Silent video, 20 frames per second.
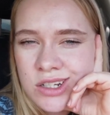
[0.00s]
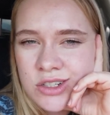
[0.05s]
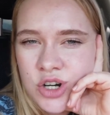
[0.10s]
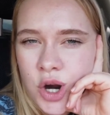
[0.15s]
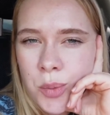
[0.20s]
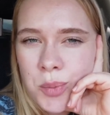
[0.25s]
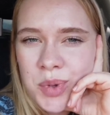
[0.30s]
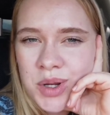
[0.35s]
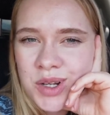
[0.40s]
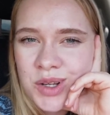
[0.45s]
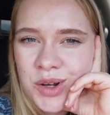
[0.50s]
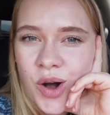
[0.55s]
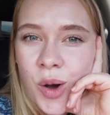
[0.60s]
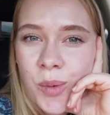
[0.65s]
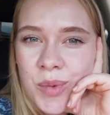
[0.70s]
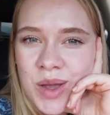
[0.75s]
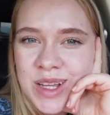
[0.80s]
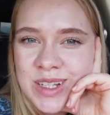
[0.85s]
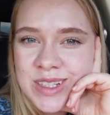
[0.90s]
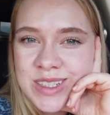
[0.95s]
You drop in the
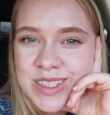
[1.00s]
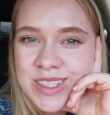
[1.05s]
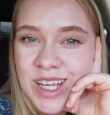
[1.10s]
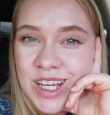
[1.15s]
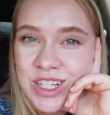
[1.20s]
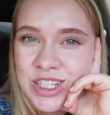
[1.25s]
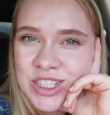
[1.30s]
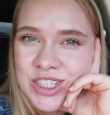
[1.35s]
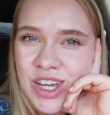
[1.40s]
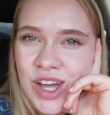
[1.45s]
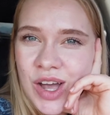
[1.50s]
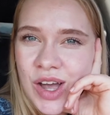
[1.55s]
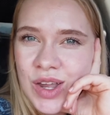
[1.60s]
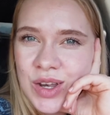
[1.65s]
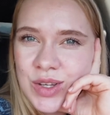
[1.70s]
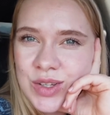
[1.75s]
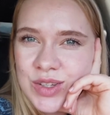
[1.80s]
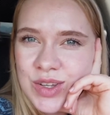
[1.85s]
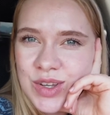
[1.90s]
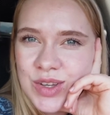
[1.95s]
comment
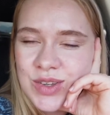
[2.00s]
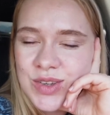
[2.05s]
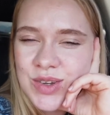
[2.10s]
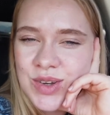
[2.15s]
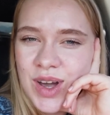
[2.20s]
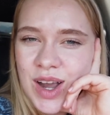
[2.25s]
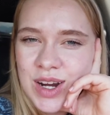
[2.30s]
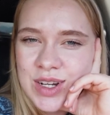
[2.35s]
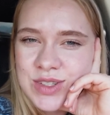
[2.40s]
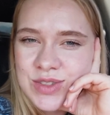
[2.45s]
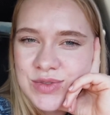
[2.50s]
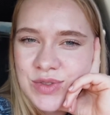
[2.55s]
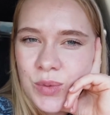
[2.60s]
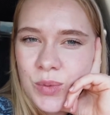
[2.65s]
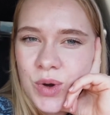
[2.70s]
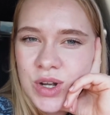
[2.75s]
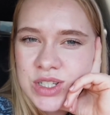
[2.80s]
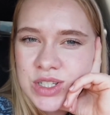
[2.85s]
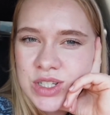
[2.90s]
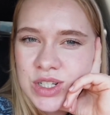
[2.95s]
section. Thank you guys
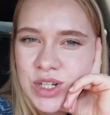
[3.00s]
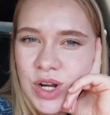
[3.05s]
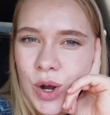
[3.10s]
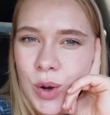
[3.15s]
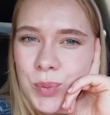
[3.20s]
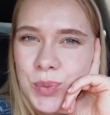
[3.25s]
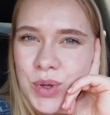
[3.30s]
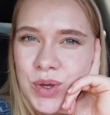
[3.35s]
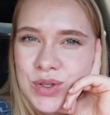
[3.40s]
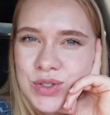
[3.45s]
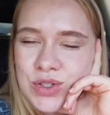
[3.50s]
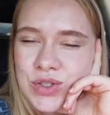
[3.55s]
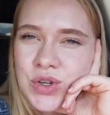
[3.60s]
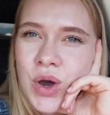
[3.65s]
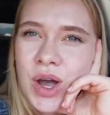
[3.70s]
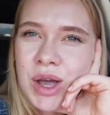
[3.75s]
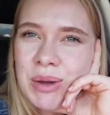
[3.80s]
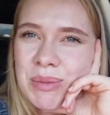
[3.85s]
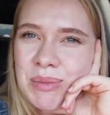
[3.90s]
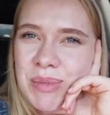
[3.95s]
for watching. I hope you
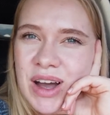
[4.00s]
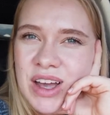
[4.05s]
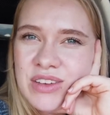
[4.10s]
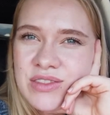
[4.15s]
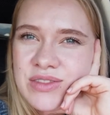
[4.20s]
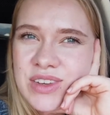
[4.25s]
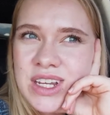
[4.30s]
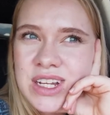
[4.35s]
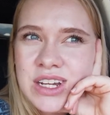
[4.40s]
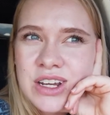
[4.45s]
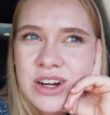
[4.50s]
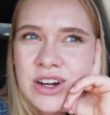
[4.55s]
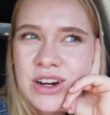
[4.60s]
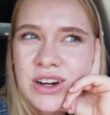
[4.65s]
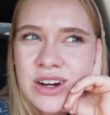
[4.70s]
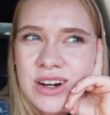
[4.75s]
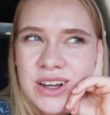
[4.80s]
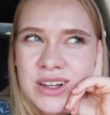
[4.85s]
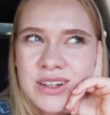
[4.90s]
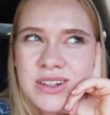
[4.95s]
enjoy my video.
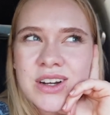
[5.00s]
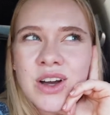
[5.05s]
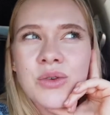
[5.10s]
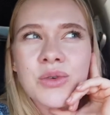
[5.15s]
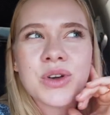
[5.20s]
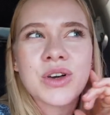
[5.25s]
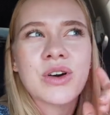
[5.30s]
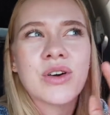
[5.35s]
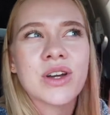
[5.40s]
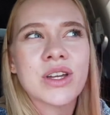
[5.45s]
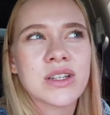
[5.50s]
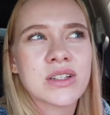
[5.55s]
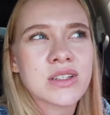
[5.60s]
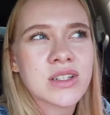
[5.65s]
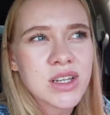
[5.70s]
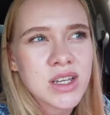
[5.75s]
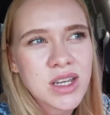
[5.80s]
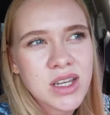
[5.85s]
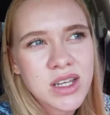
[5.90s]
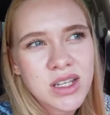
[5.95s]
And now we're going
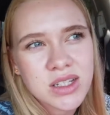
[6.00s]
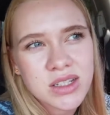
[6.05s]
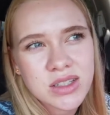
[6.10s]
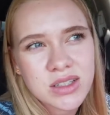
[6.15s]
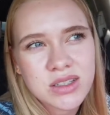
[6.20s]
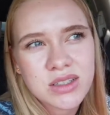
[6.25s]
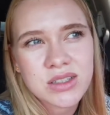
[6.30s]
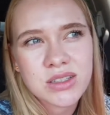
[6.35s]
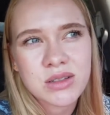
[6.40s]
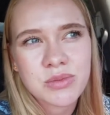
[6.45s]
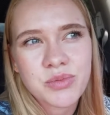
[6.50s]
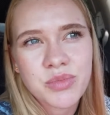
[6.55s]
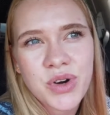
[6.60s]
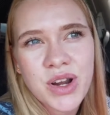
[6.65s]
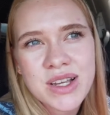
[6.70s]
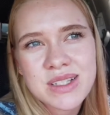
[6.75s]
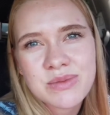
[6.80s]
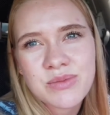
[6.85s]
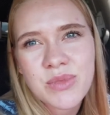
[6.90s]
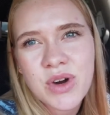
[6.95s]
to the
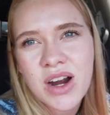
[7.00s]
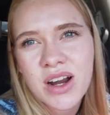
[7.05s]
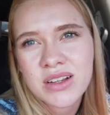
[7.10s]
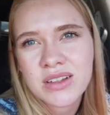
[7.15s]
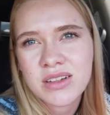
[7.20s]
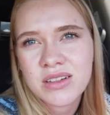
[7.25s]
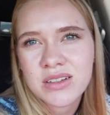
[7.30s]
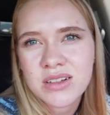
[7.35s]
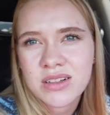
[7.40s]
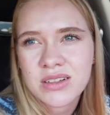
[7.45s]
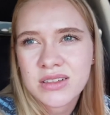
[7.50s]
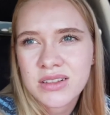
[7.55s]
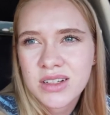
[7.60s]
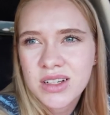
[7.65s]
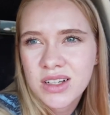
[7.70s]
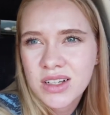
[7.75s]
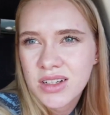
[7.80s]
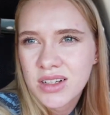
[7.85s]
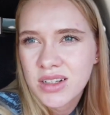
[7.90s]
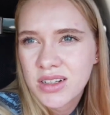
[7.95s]
Price Mart, gonna
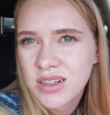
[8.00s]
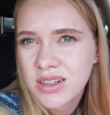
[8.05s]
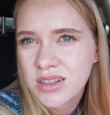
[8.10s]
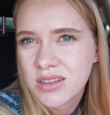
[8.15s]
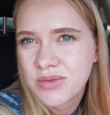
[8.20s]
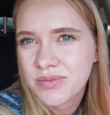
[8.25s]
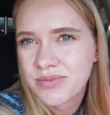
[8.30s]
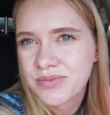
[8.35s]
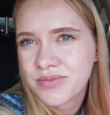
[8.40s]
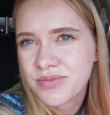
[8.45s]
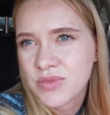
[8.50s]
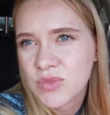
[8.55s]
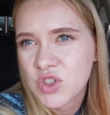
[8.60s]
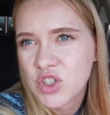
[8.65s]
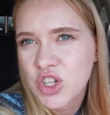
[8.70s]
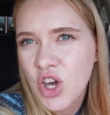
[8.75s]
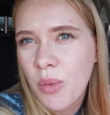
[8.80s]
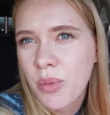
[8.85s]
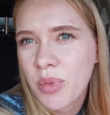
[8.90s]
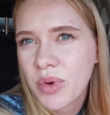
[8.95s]

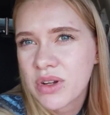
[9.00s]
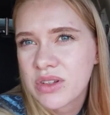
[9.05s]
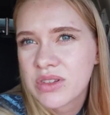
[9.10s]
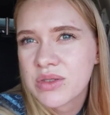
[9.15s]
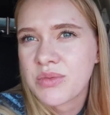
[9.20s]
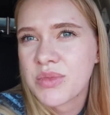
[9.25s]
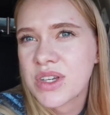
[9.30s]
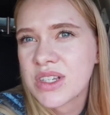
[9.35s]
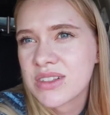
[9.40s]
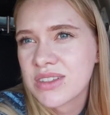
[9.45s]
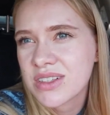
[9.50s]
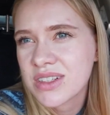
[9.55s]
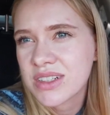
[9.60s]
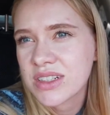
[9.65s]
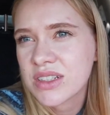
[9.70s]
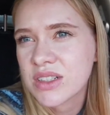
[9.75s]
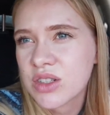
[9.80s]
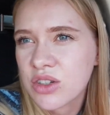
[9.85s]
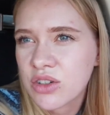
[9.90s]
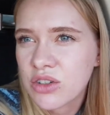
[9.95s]
shop a little bit,
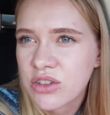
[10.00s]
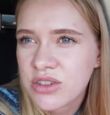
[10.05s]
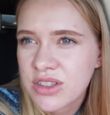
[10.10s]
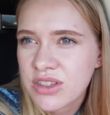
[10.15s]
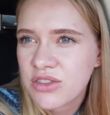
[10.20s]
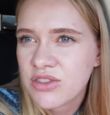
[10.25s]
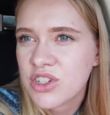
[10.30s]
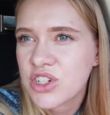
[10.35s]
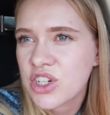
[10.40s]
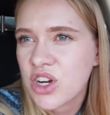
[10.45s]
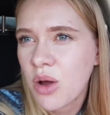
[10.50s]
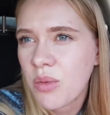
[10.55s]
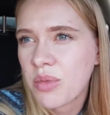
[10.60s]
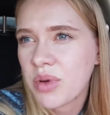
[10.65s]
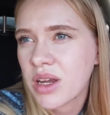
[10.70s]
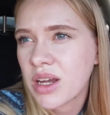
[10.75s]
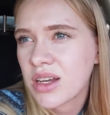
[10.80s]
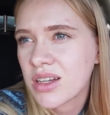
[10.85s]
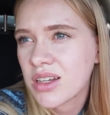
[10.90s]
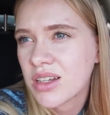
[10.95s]
so the grocery
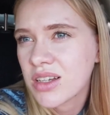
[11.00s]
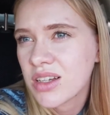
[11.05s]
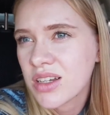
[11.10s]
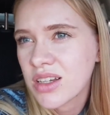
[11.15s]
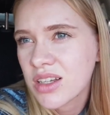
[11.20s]
shopping.